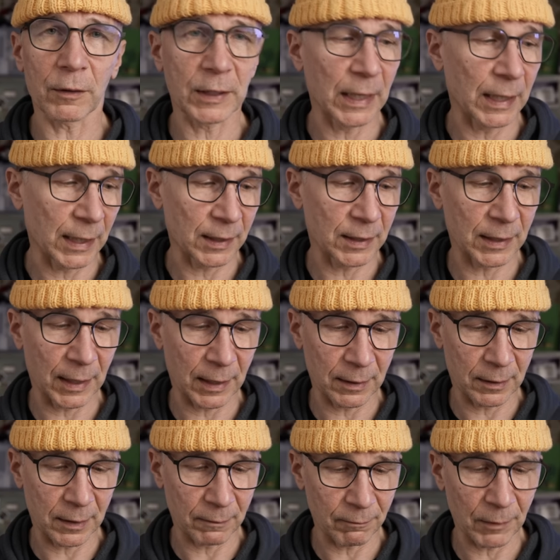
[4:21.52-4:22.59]
settings
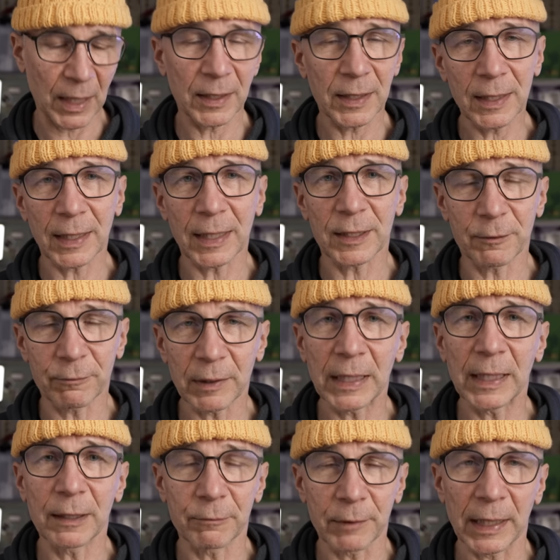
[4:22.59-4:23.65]
and uh, I think it's
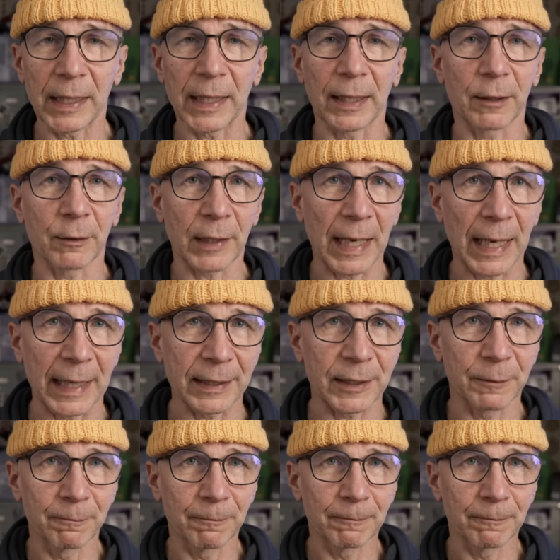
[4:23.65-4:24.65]
really really great.